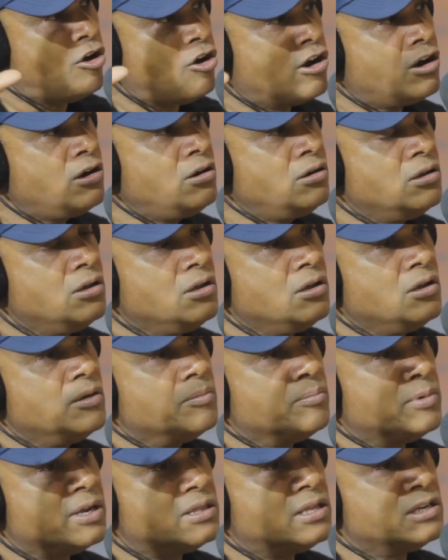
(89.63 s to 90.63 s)
all,
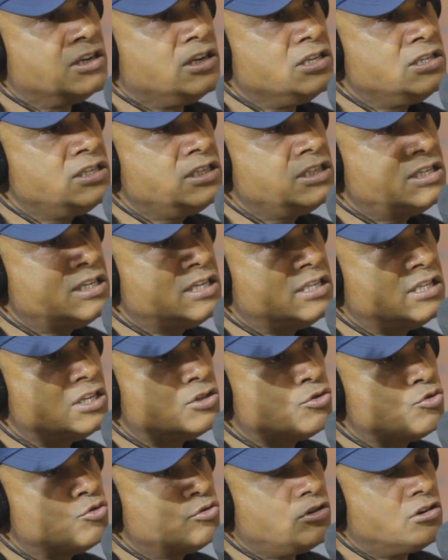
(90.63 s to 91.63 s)
but the DGC,
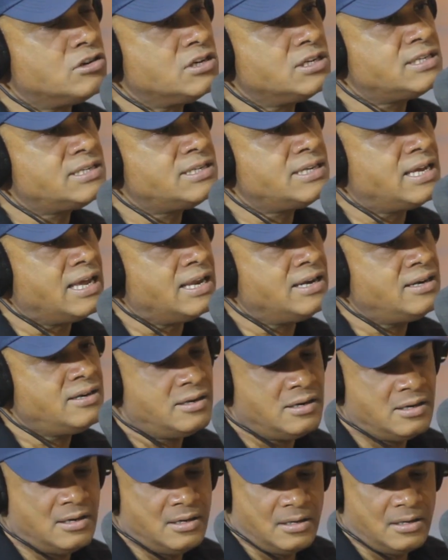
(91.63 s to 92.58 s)
they should understand